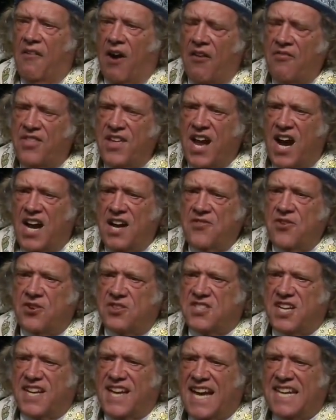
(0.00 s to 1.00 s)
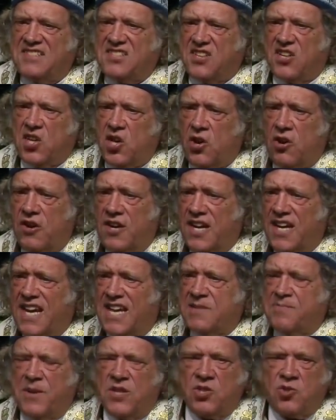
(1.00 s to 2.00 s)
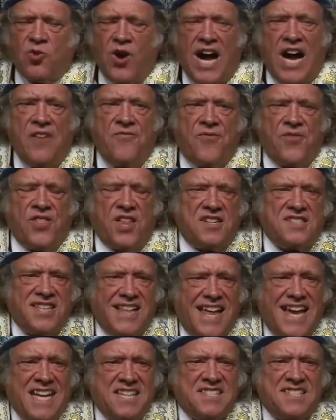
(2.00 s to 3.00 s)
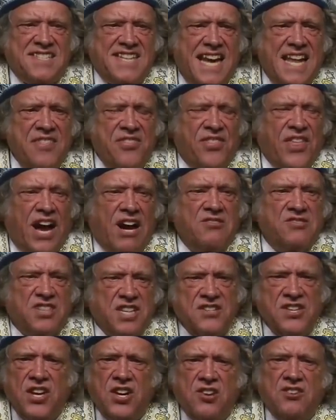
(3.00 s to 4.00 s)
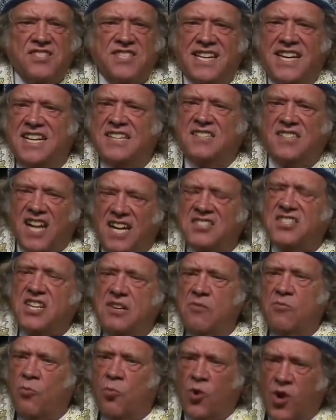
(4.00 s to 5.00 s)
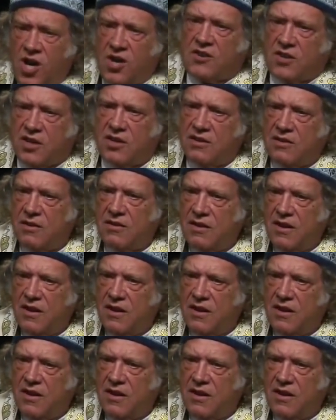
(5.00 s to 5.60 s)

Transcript: of the other to get security has been tried for the last 10,000 years and it doesn't work.